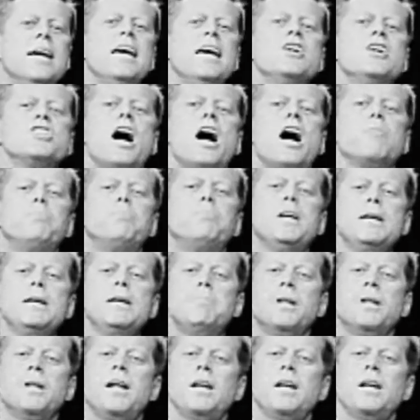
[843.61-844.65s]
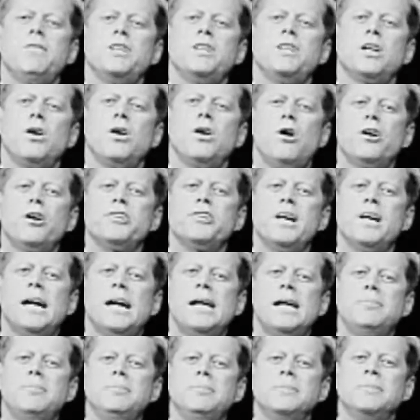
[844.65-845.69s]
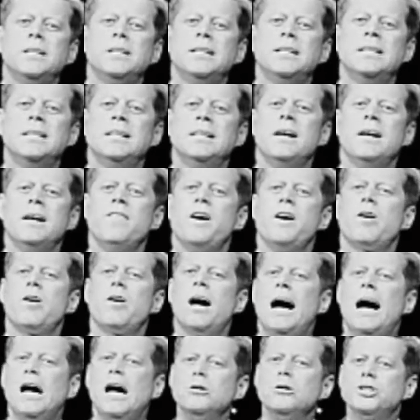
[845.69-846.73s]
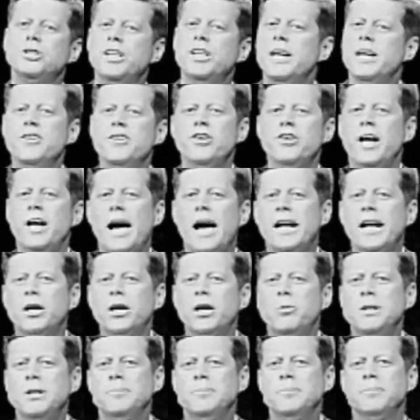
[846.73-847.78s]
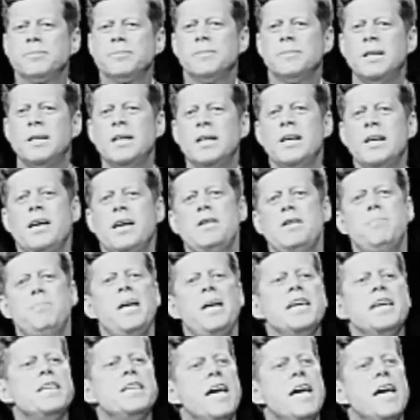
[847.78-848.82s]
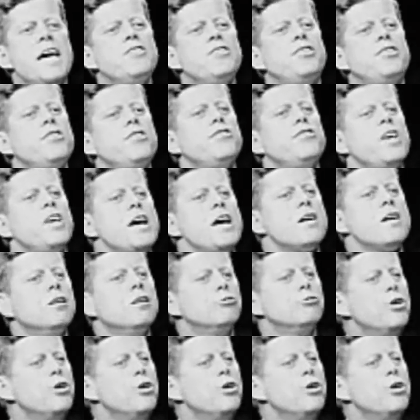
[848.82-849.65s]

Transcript: is our people are living a long time. Their housing is inadequate. In many cases, their